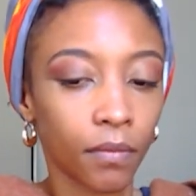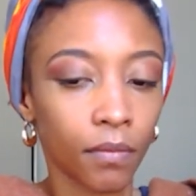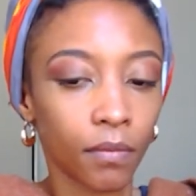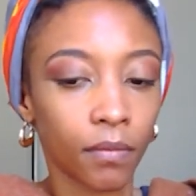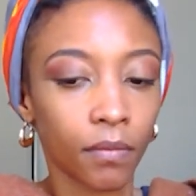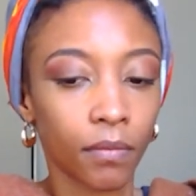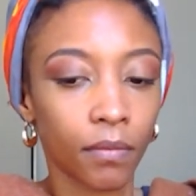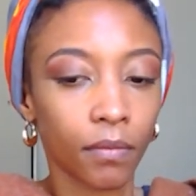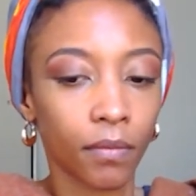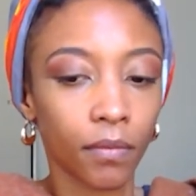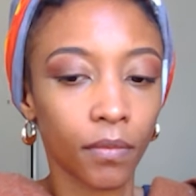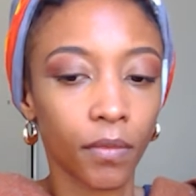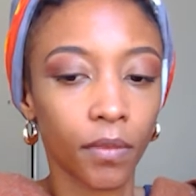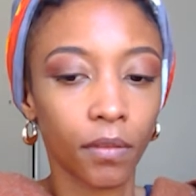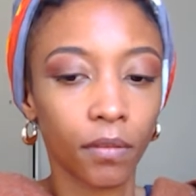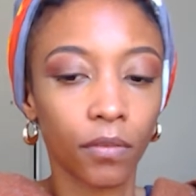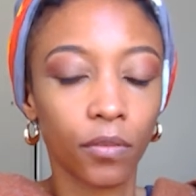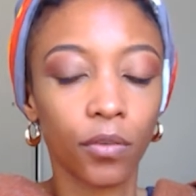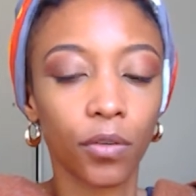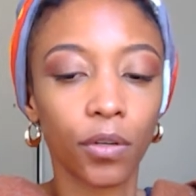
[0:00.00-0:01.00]

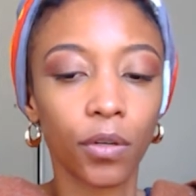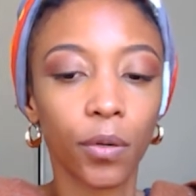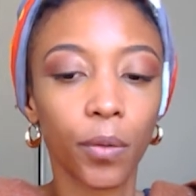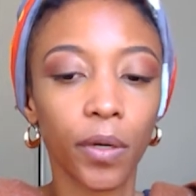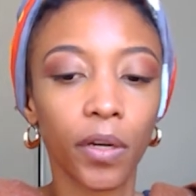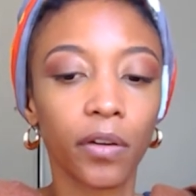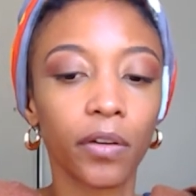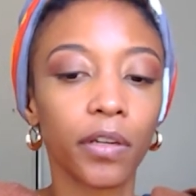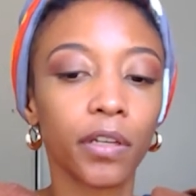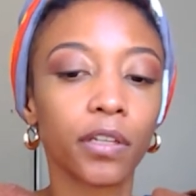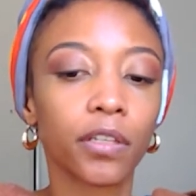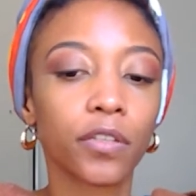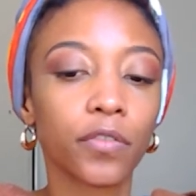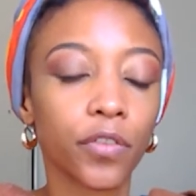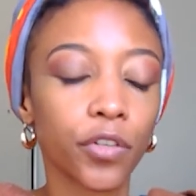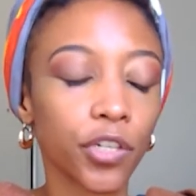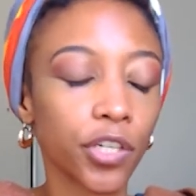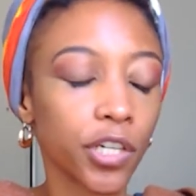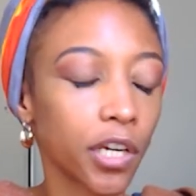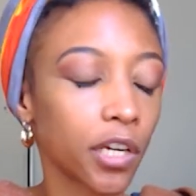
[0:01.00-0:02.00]
For Aquarius for
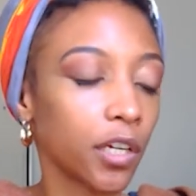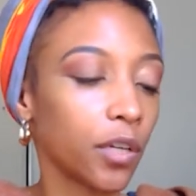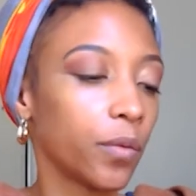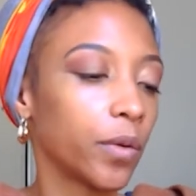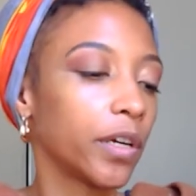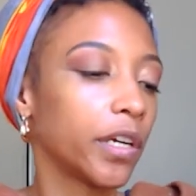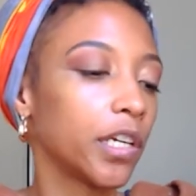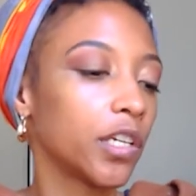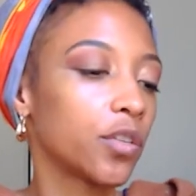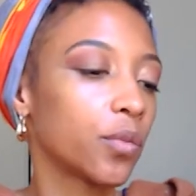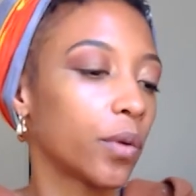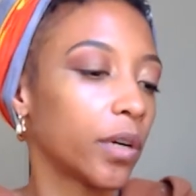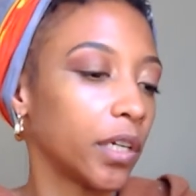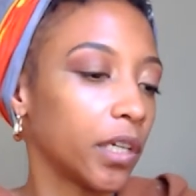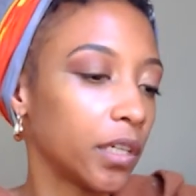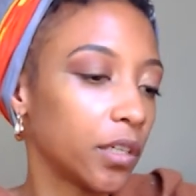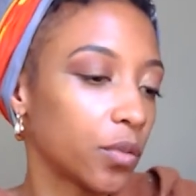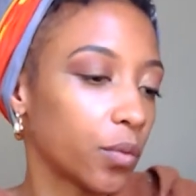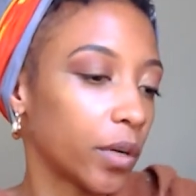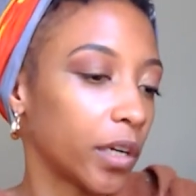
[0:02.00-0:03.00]
January
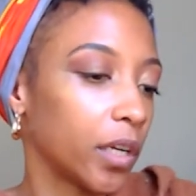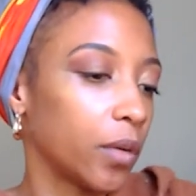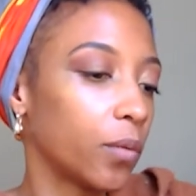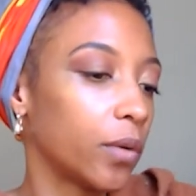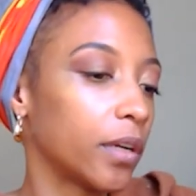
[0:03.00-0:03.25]
2021.